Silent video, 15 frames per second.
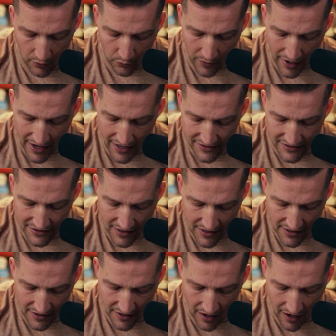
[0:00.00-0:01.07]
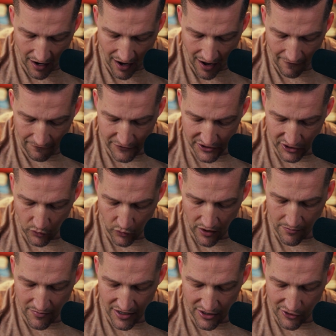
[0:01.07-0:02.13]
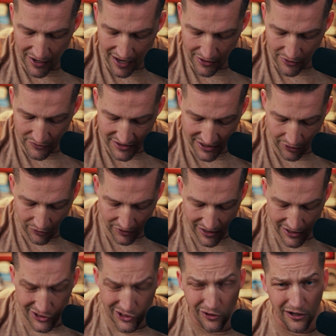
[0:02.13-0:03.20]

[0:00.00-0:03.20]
rent, you got office equipment, you got utilities.